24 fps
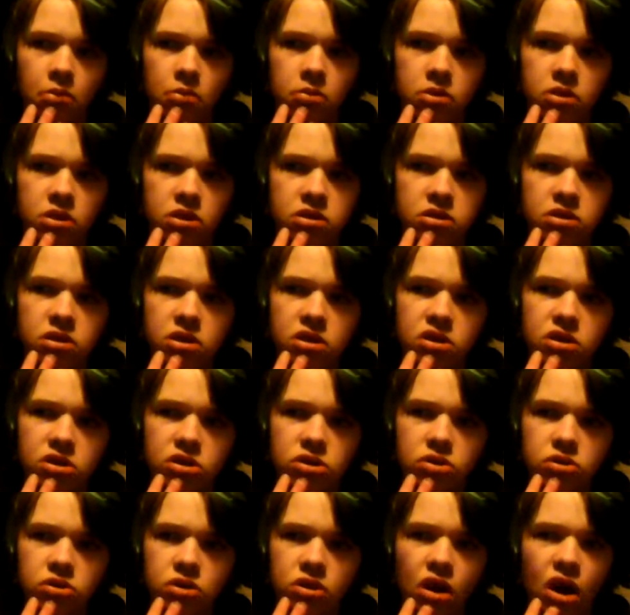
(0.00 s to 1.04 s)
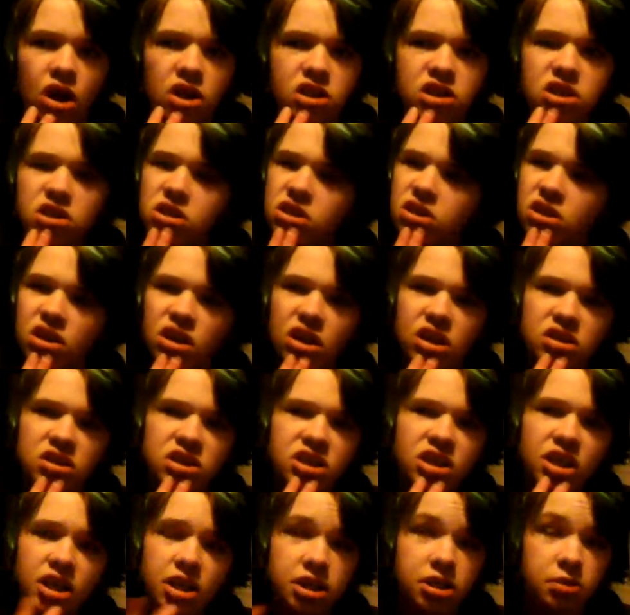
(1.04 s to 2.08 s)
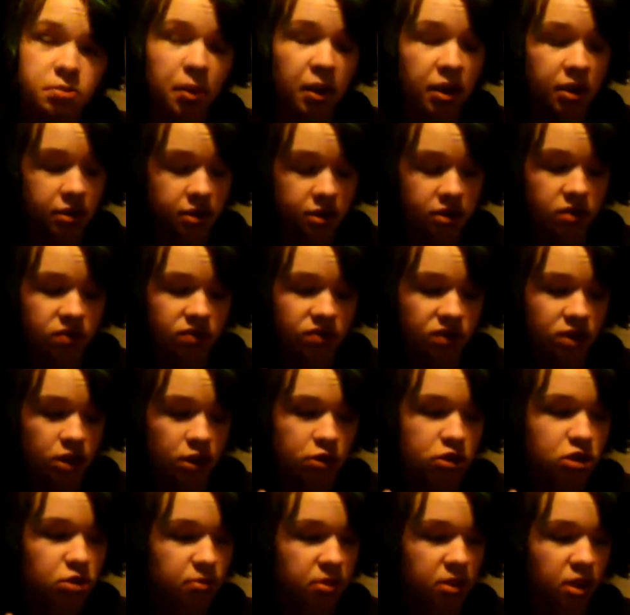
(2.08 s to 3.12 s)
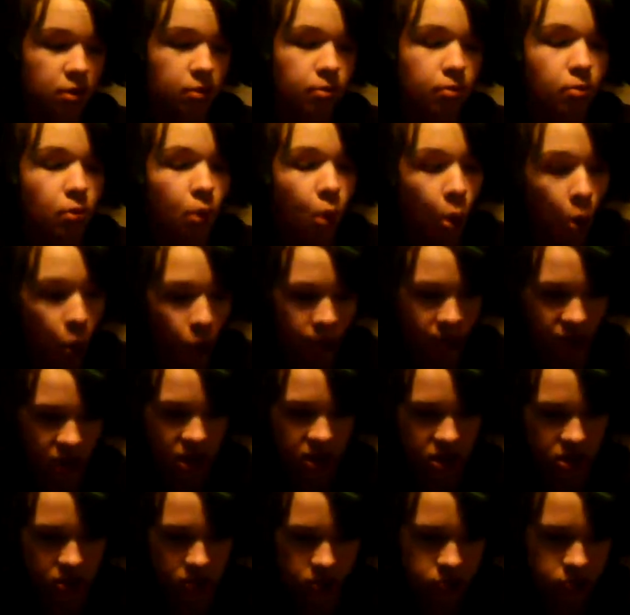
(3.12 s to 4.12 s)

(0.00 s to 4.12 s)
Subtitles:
I didn't expect this video to become morbid.